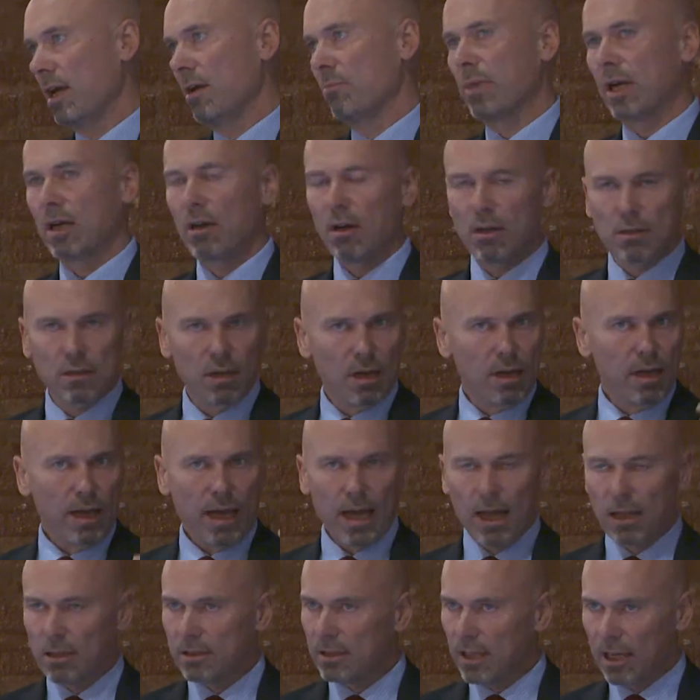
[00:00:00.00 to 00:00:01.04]
because
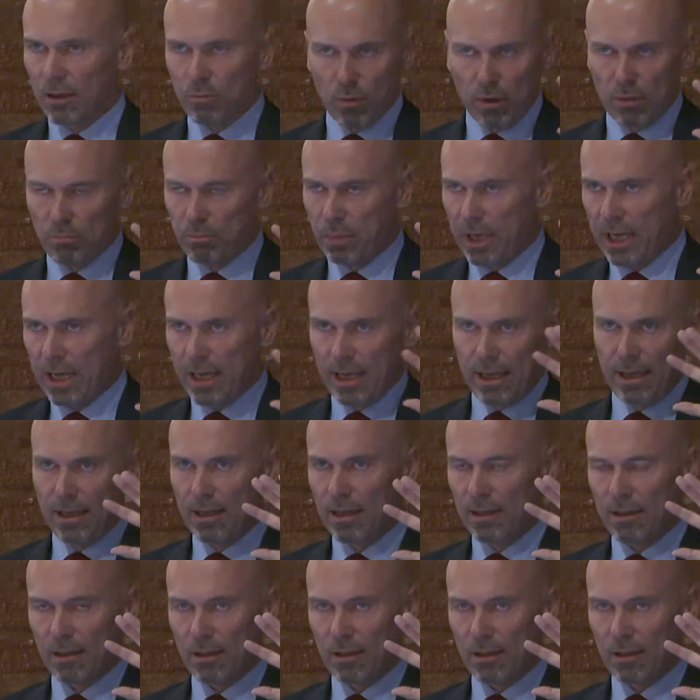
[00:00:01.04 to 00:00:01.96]
else it will be